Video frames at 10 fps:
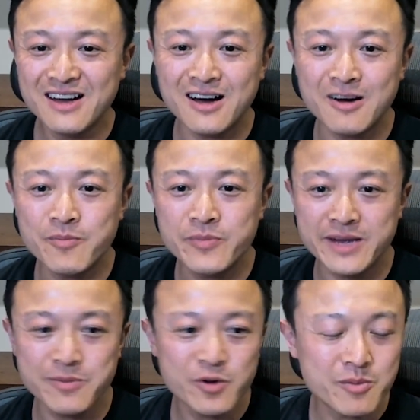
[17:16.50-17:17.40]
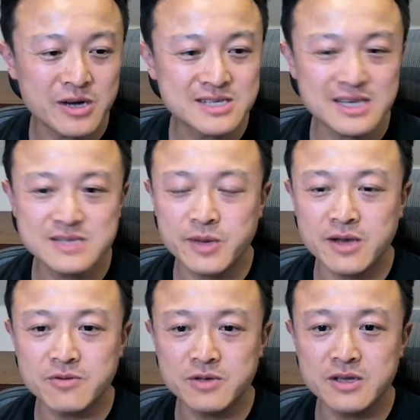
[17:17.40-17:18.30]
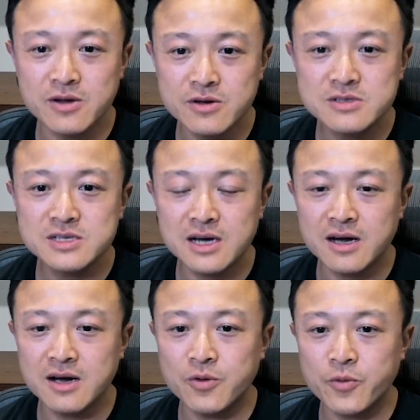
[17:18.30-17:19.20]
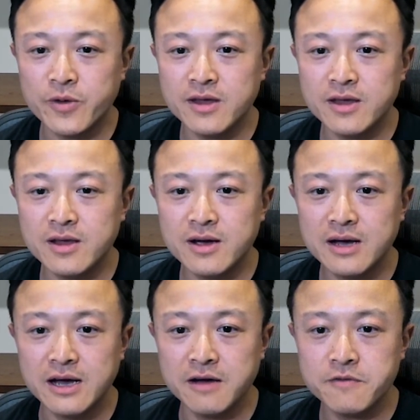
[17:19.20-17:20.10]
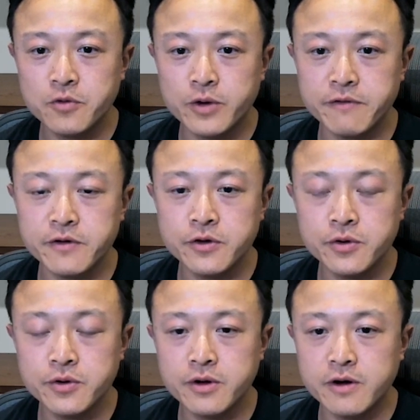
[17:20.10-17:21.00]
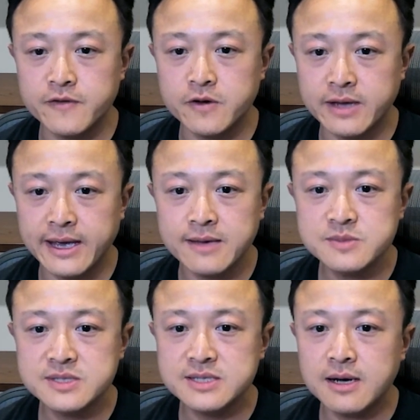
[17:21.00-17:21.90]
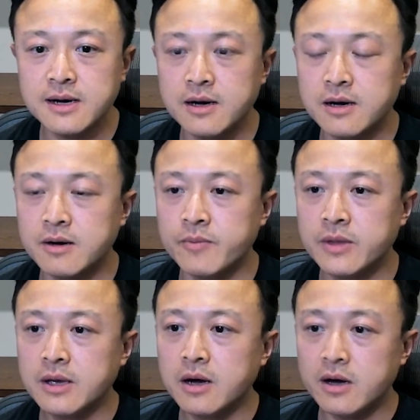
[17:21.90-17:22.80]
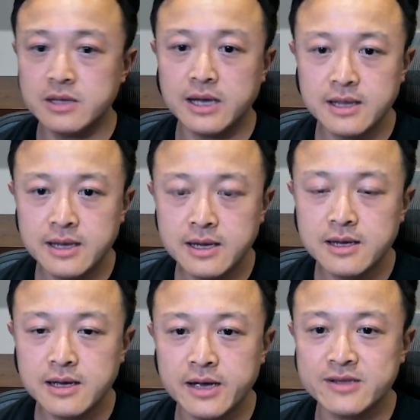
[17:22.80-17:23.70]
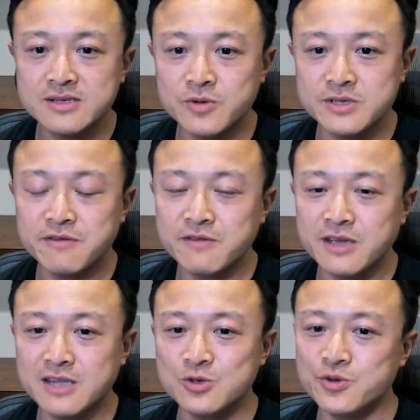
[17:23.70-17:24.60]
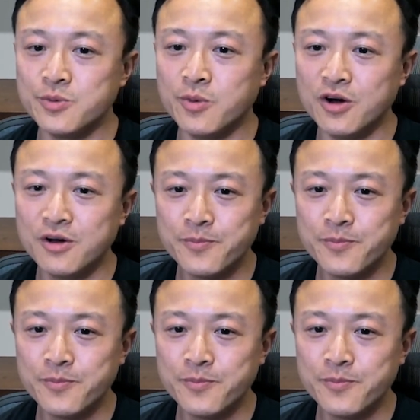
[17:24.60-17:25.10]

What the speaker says: Animoca Brands has been really good. We have quite a few of their games on LightLink, and we're definitely keen to do more.